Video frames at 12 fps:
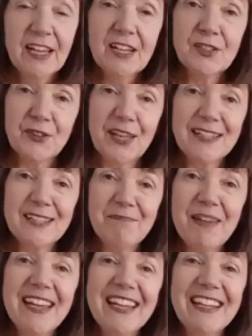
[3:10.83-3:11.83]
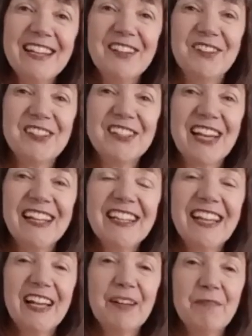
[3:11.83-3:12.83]
So that's me in a
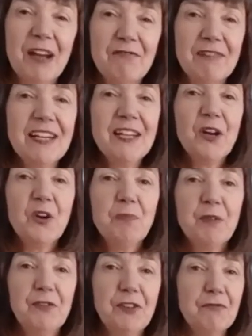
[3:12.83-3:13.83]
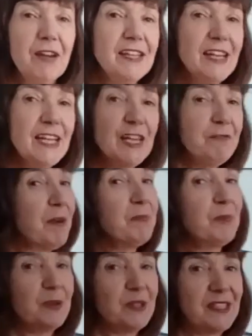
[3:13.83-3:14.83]
nutshell. I really hope, if you've read any of my
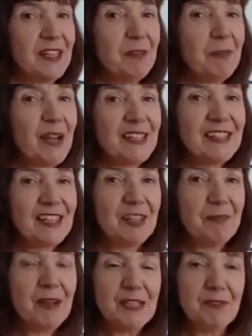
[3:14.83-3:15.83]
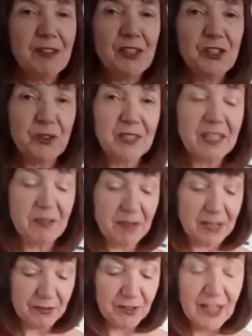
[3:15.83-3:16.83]
books in the past, that you might have enjoyed them.
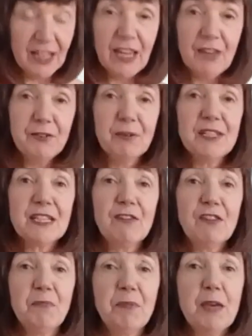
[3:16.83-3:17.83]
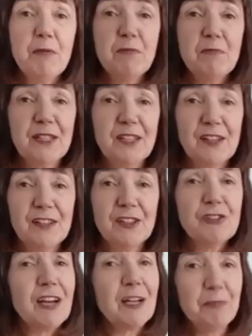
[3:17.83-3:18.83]
And if you want to give The Paper Mill Girl a
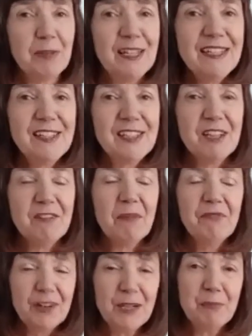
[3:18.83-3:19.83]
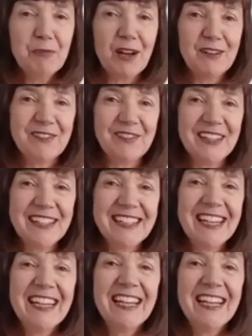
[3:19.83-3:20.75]
try, please do. I'm very proud of it.